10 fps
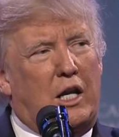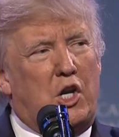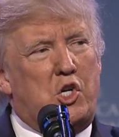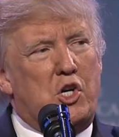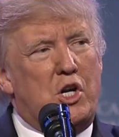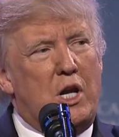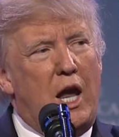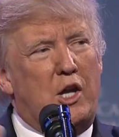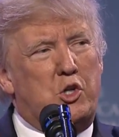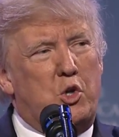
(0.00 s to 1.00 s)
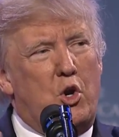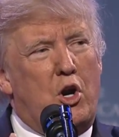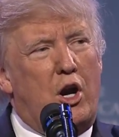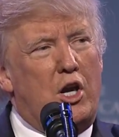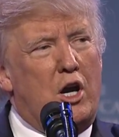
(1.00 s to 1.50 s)
Legion has taught
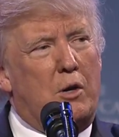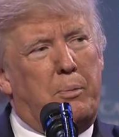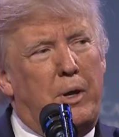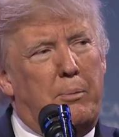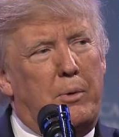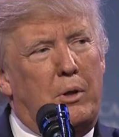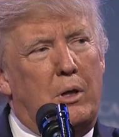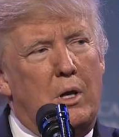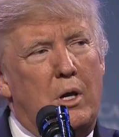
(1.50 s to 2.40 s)
our young people